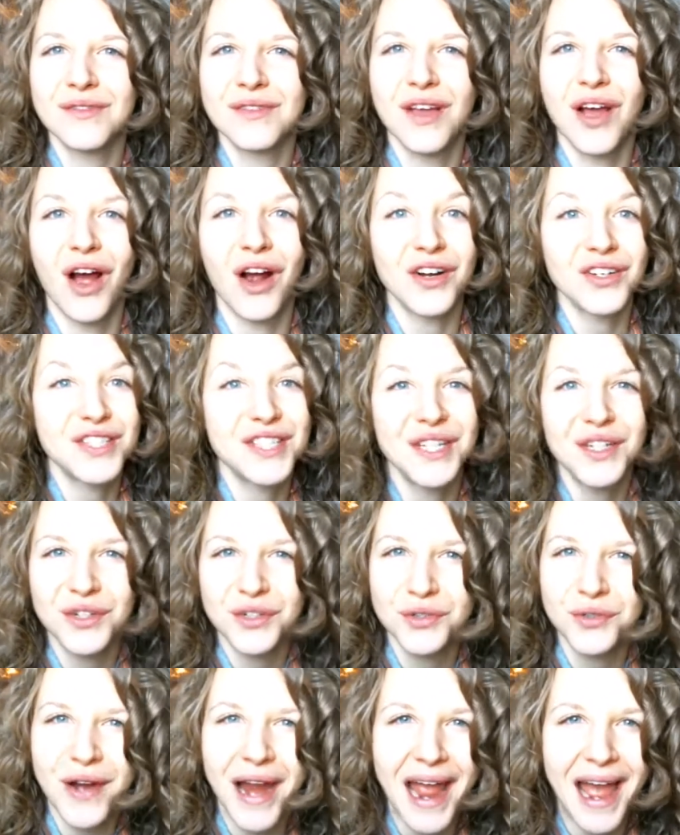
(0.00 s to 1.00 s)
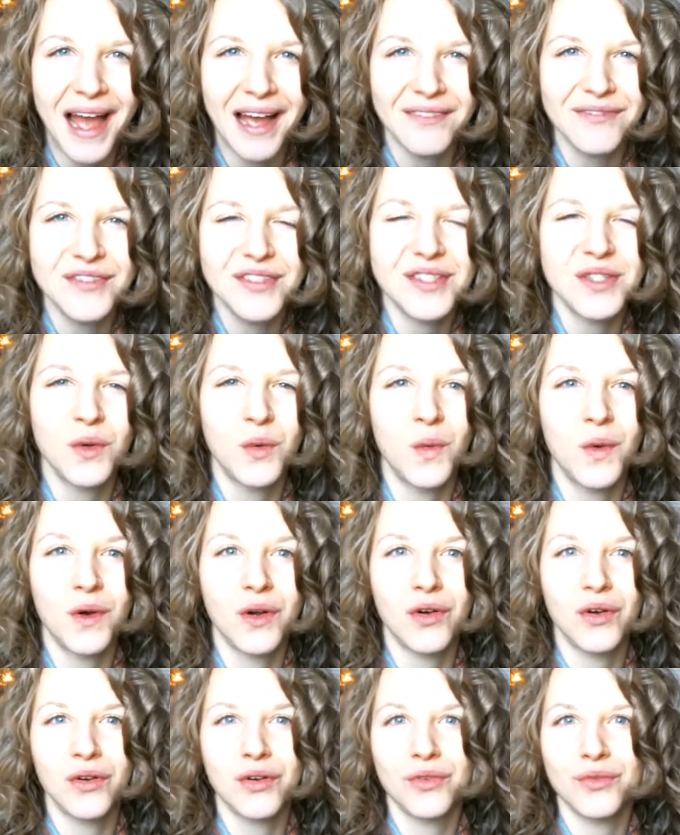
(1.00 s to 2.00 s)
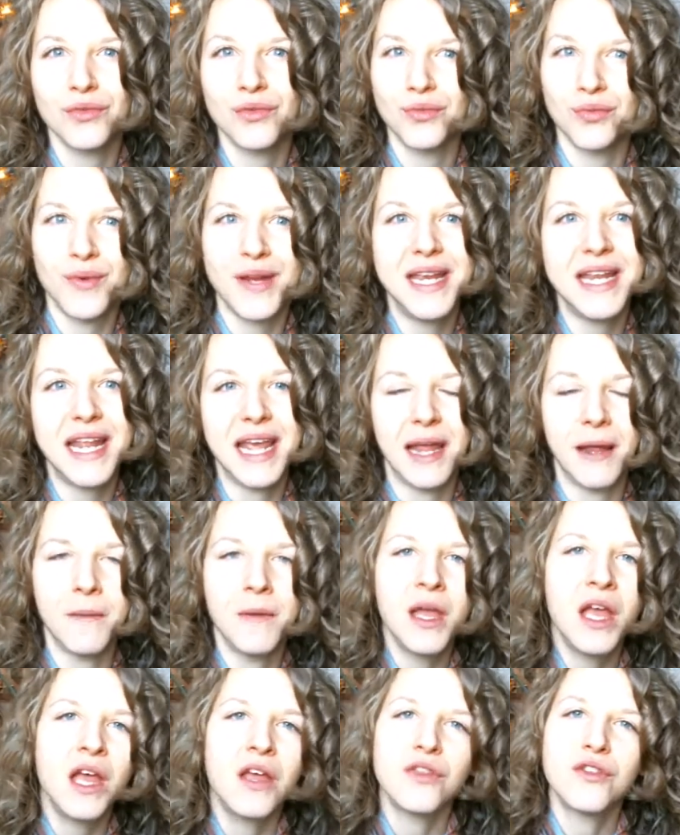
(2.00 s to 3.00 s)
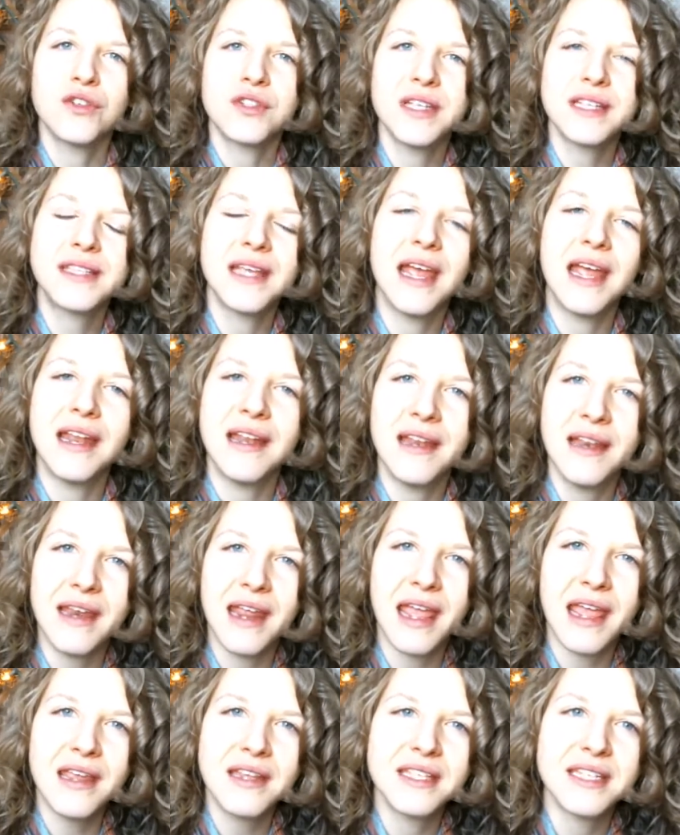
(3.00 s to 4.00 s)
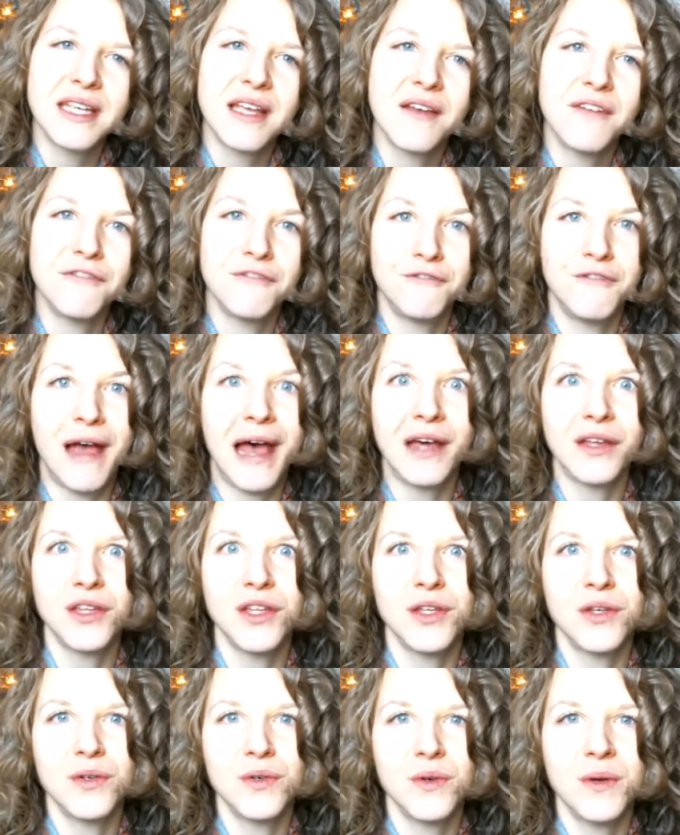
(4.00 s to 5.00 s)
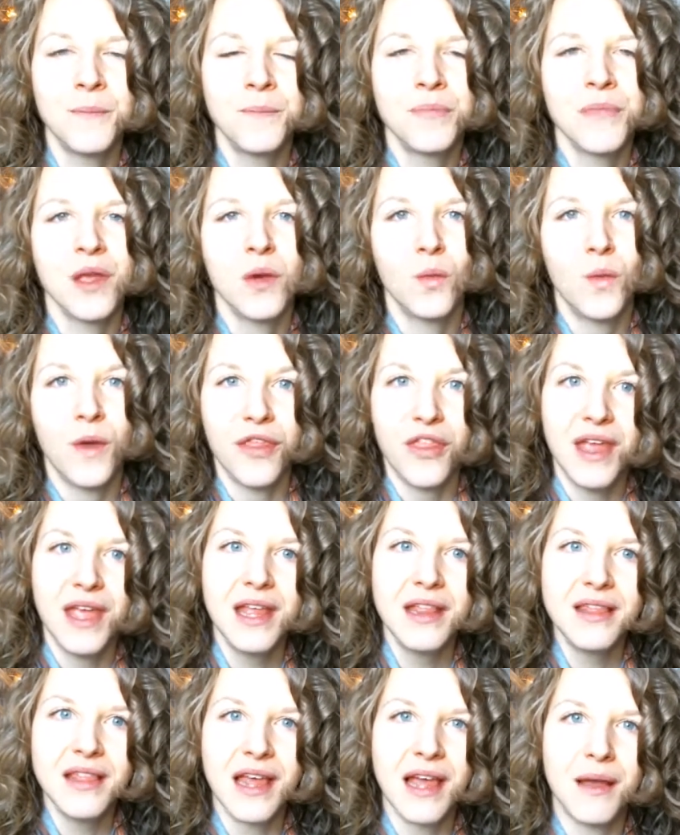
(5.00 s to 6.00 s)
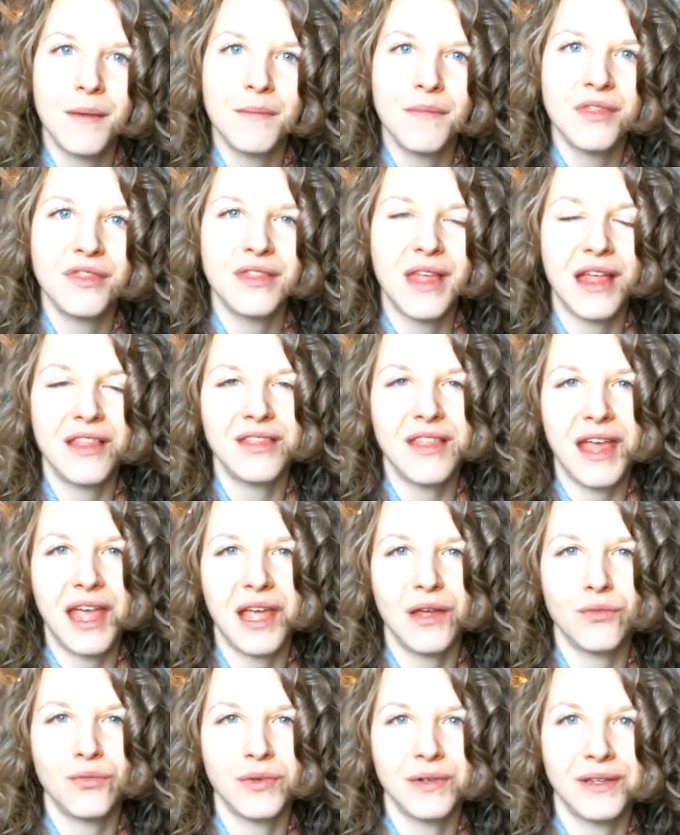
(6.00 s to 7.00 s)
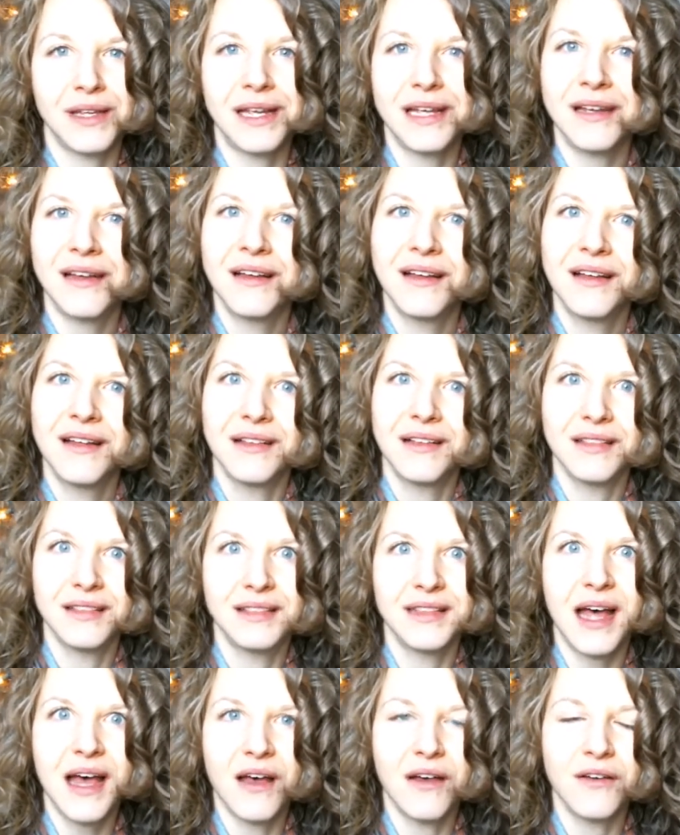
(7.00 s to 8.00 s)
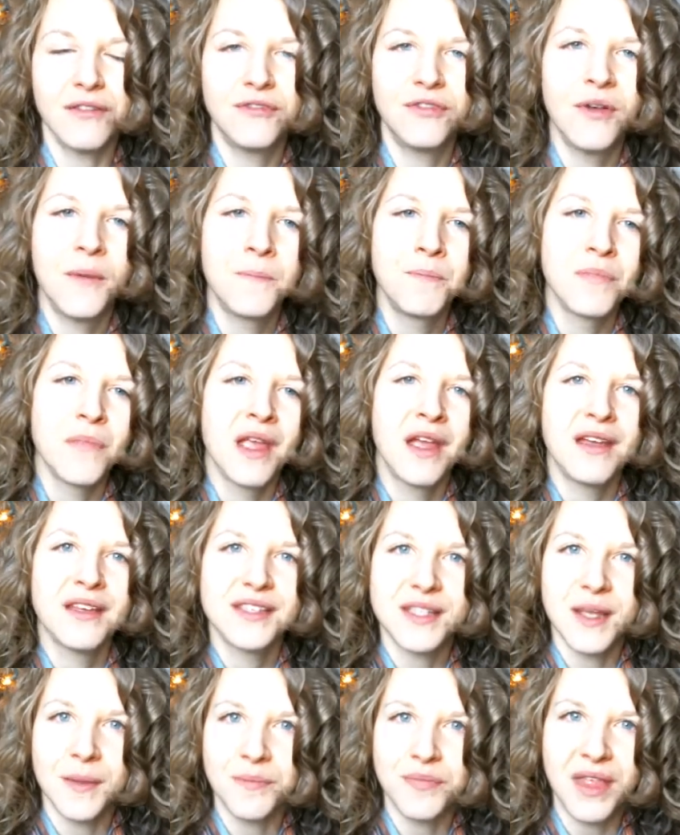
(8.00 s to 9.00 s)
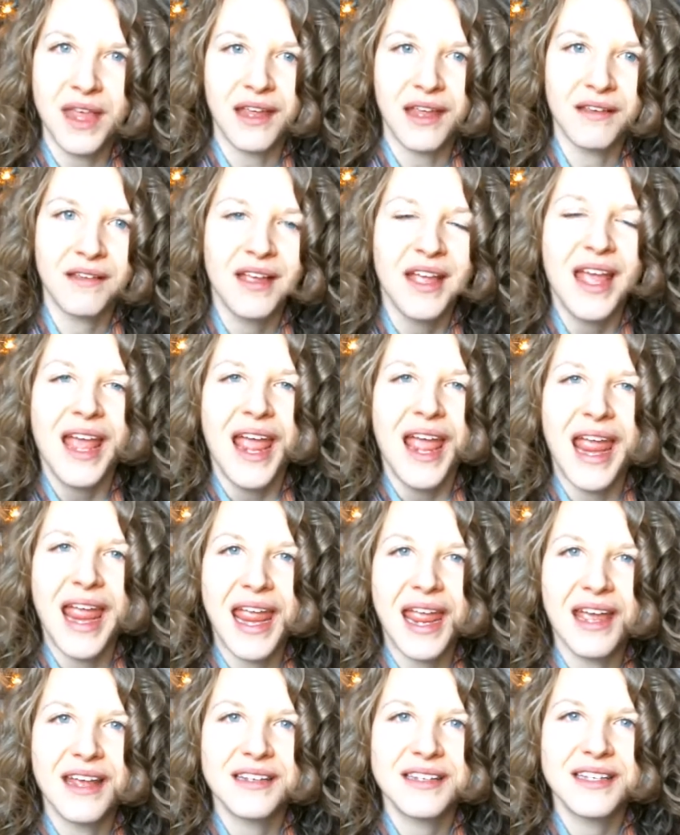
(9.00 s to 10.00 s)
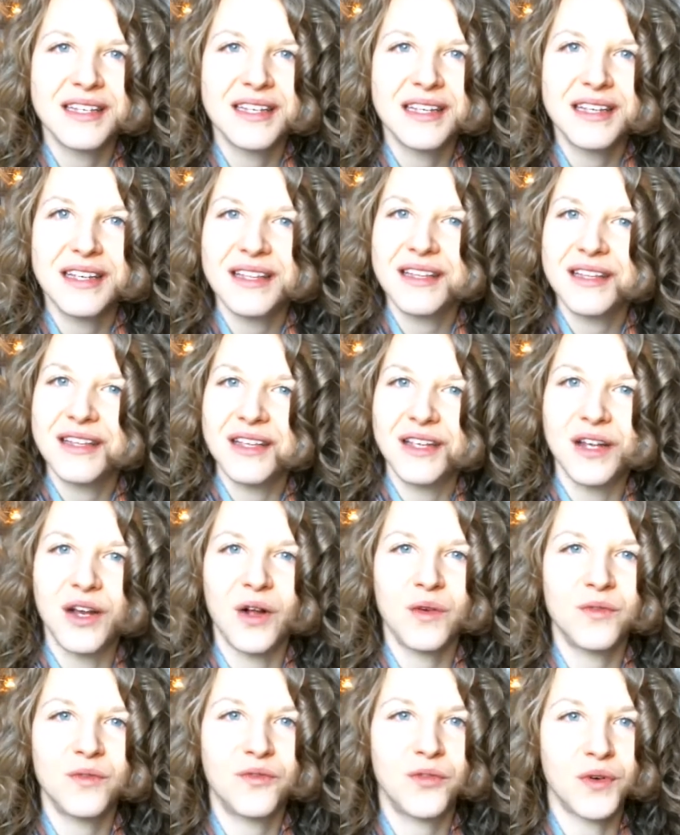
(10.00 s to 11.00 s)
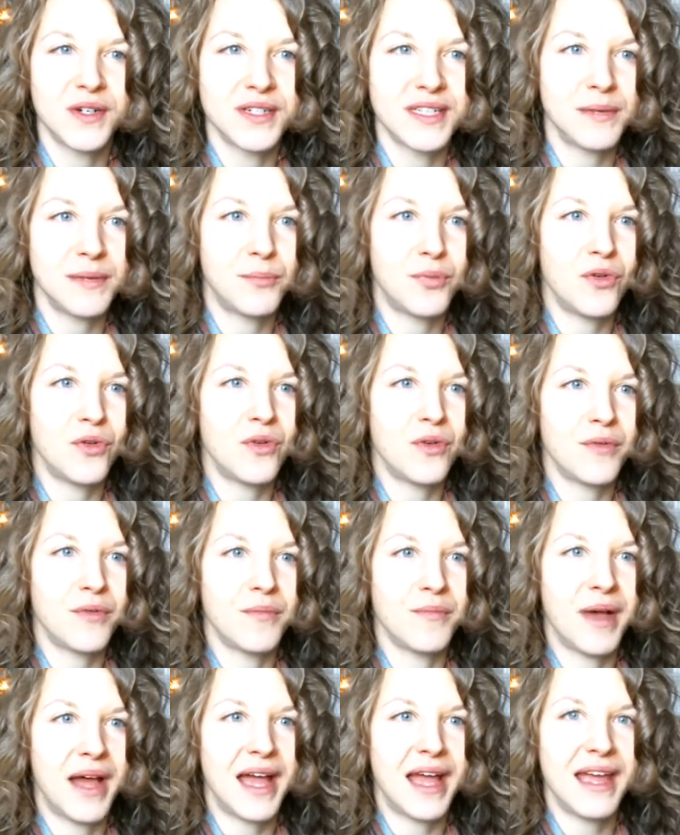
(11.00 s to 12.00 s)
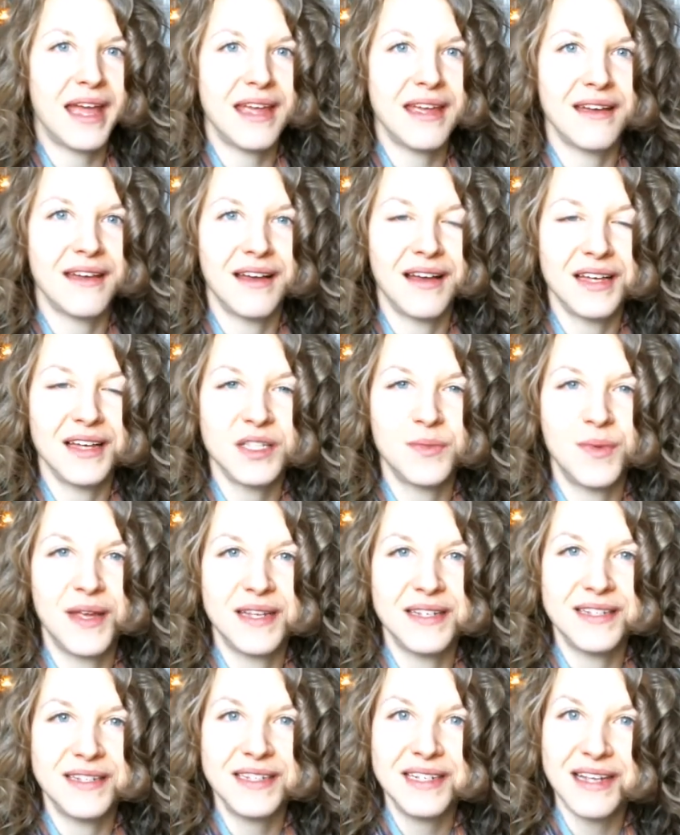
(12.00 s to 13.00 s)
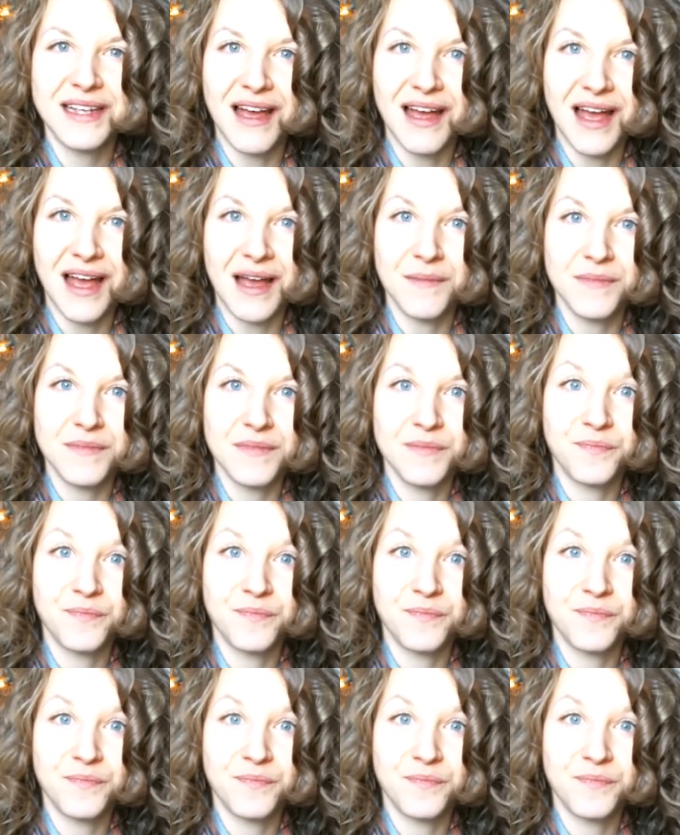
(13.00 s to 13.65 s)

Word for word: arts and crafts or reading. There's this innate value within them that they really love something. And, you know, for example, my husband, um,